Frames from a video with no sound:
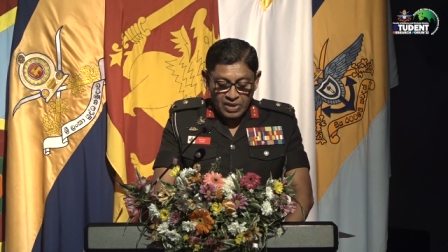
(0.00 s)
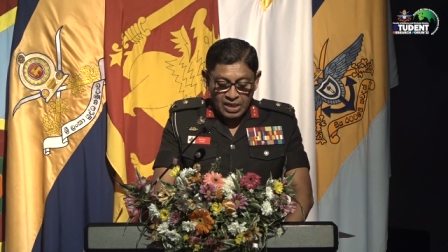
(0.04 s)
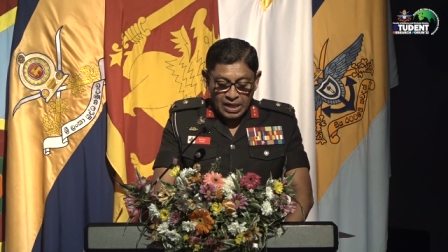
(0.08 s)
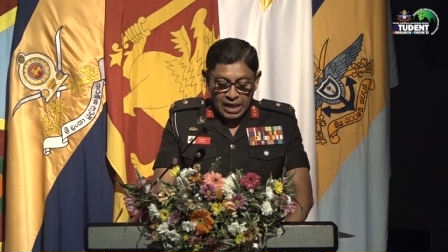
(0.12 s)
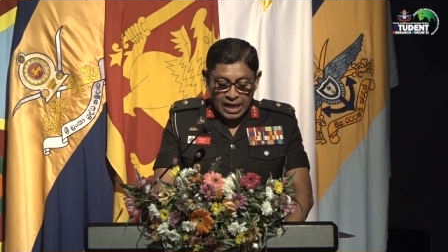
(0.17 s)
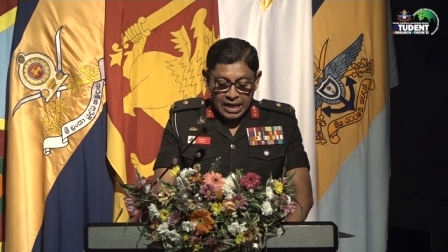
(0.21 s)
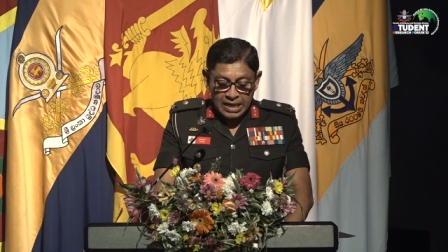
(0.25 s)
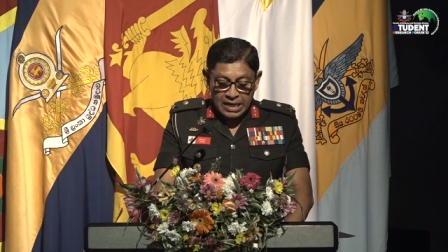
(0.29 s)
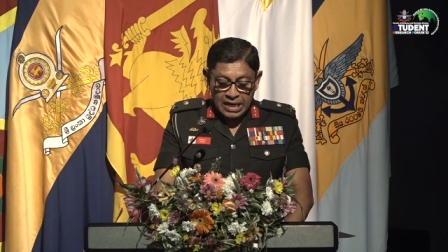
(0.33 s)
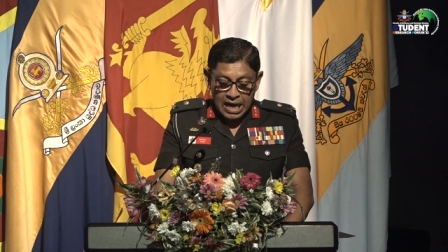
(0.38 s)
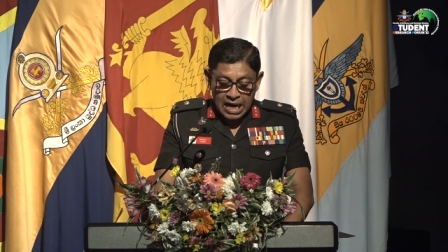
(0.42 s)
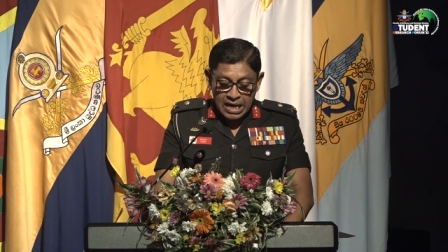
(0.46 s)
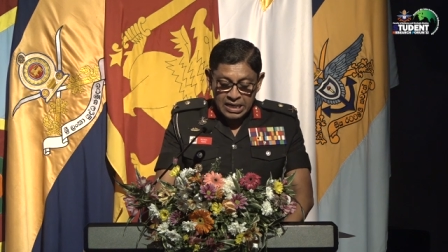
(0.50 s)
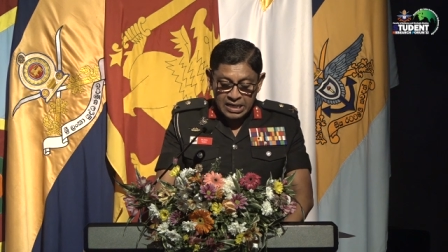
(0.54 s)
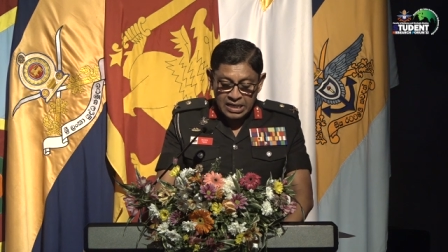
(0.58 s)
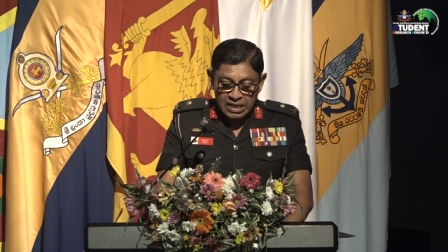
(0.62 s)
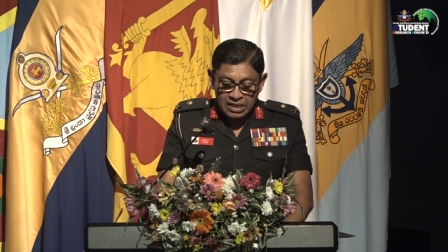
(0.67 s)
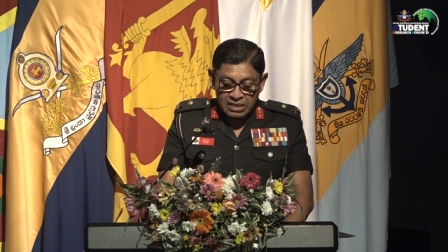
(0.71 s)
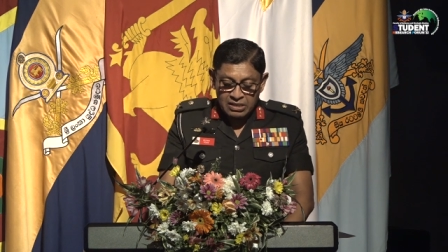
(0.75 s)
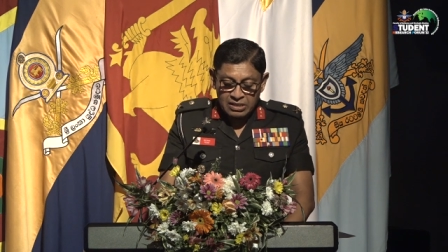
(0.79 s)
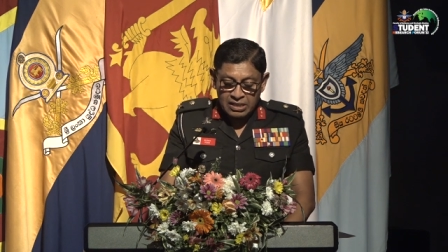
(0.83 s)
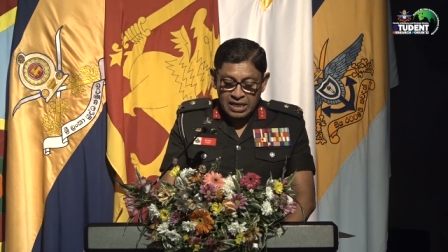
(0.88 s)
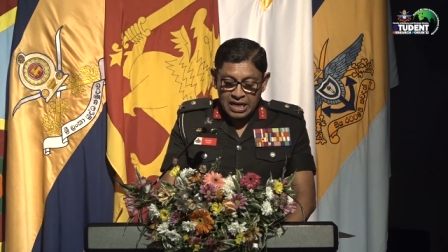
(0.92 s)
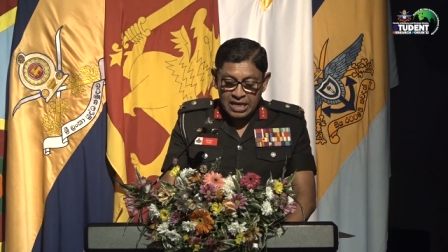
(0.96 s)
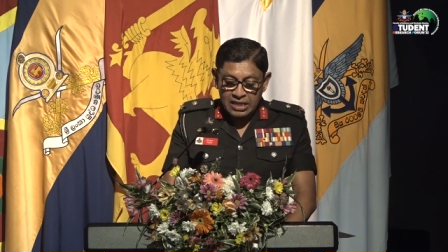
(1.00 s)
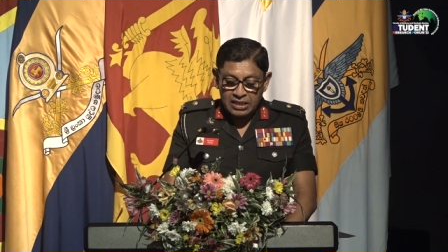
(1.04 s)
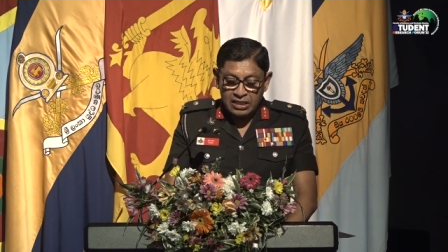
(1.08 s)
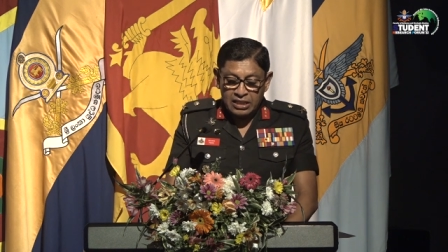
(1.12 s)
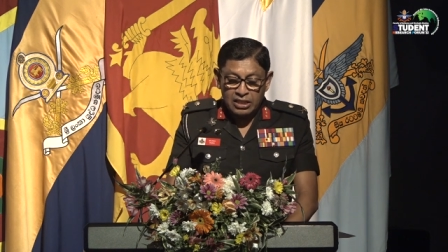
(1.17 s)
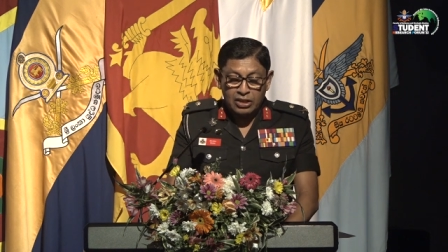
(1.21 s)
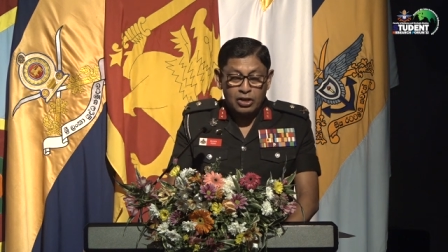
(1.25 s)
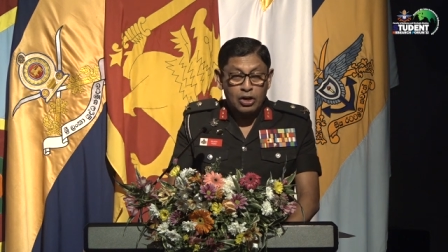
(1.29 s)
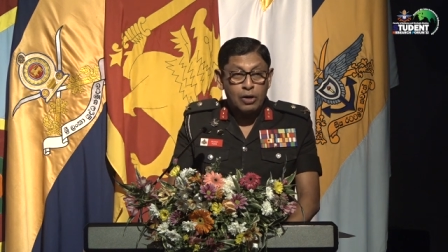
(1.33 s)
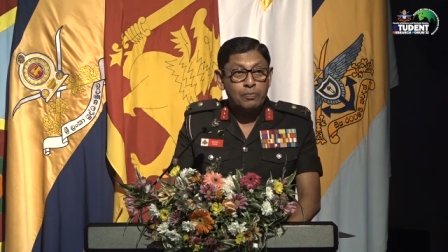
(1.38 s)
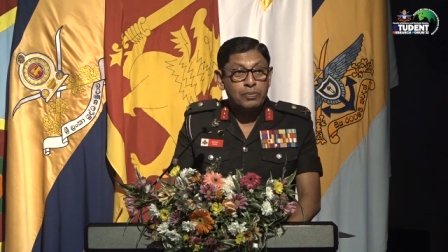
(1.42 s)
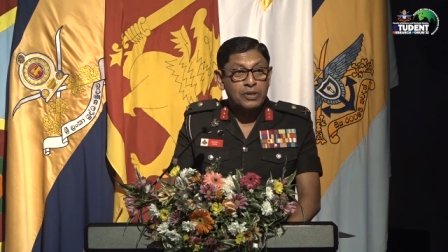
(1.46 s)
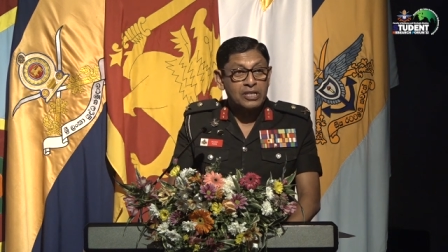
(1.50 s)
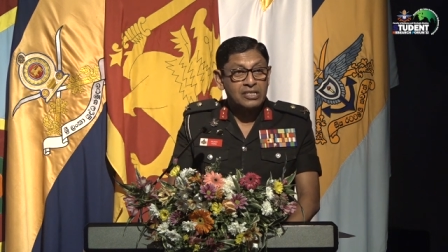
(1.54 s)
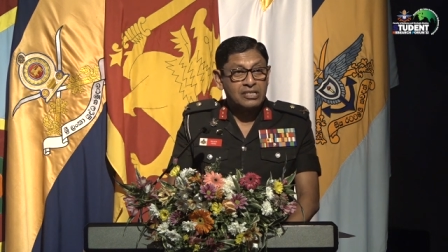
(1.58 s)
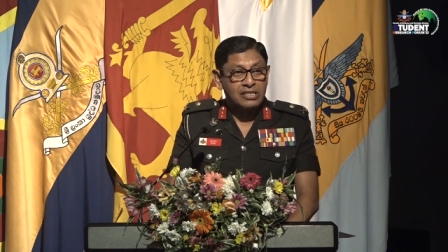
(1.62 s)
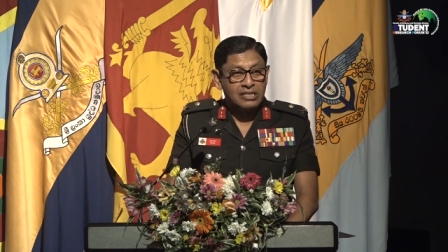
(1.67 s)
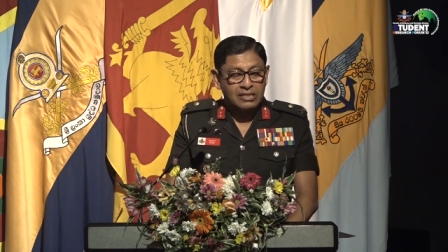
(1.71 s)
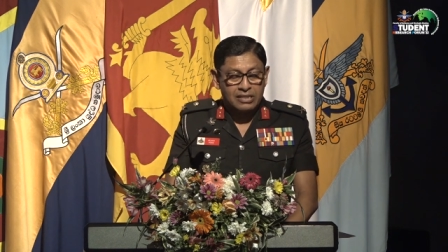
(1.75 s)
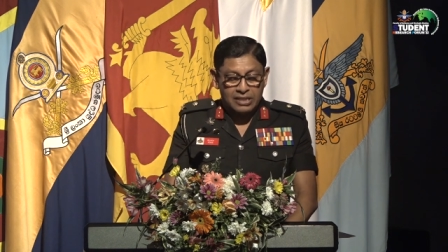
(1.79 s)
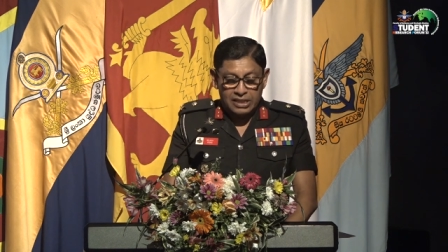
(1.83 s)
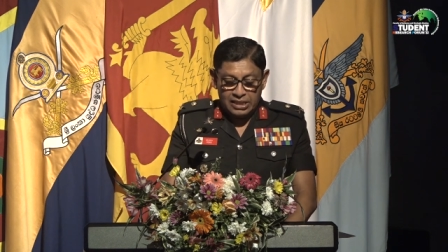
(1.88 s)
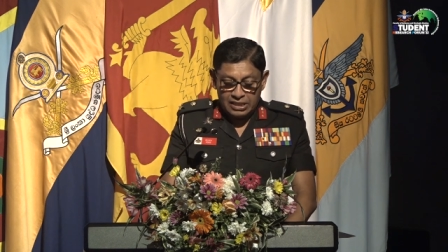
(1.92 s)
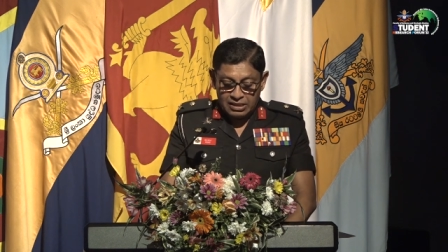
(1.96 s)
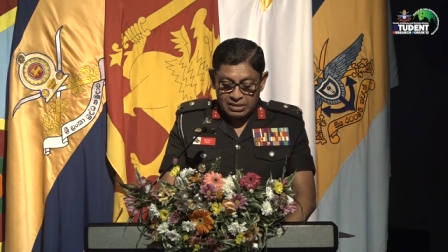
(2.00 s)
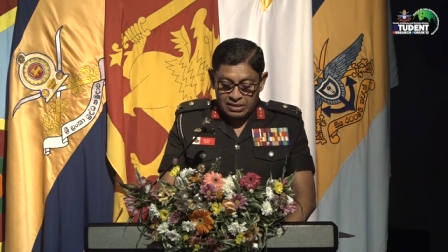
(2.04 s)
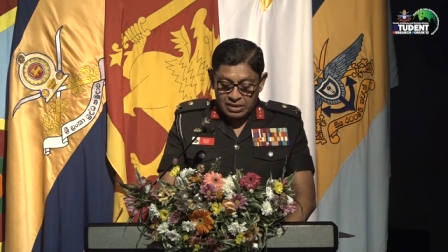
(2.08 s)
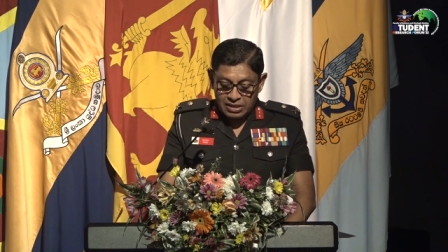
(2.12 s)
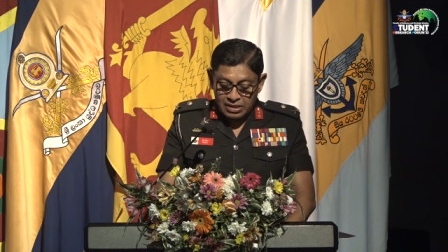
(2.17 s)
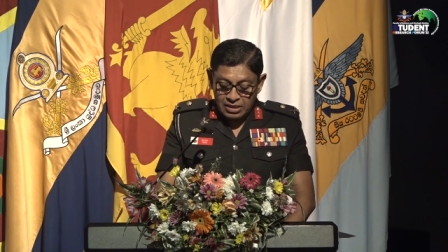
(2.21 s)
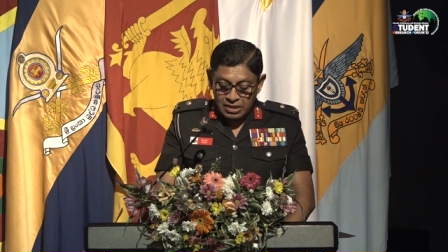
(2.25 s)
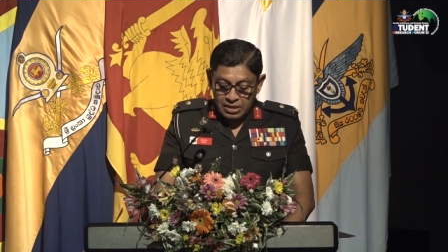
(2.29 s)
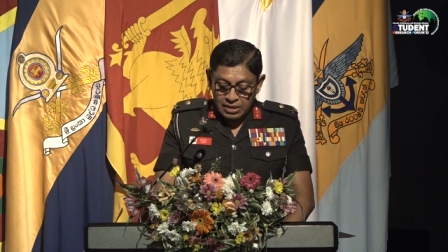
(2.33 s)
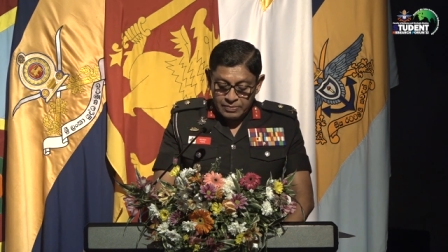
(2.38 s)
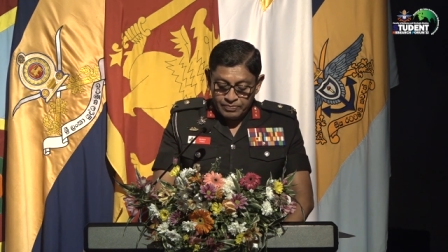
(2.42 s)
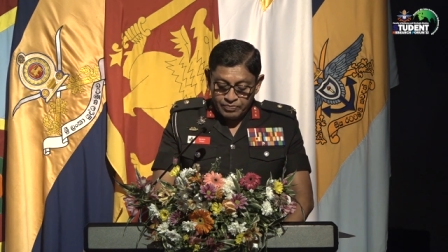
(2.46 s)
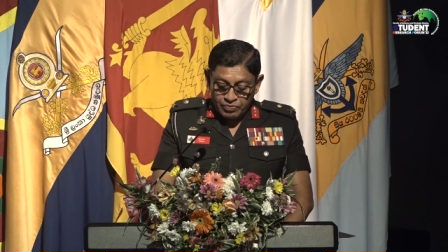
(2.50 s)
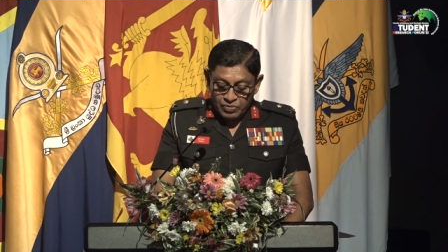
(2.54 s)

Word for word: and understand the complexities